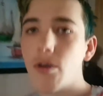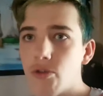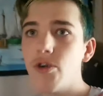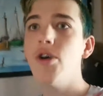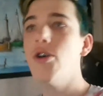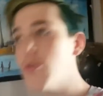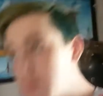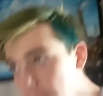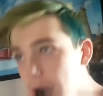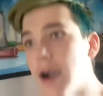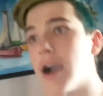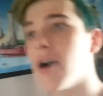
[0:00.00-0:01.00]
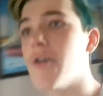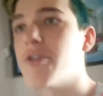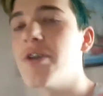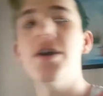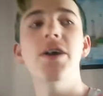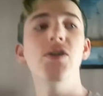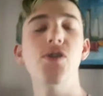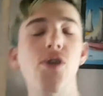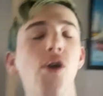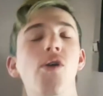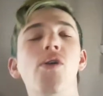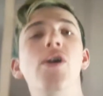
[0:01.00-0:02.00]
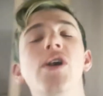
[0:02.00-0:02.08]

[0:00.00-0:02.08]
of my house. So,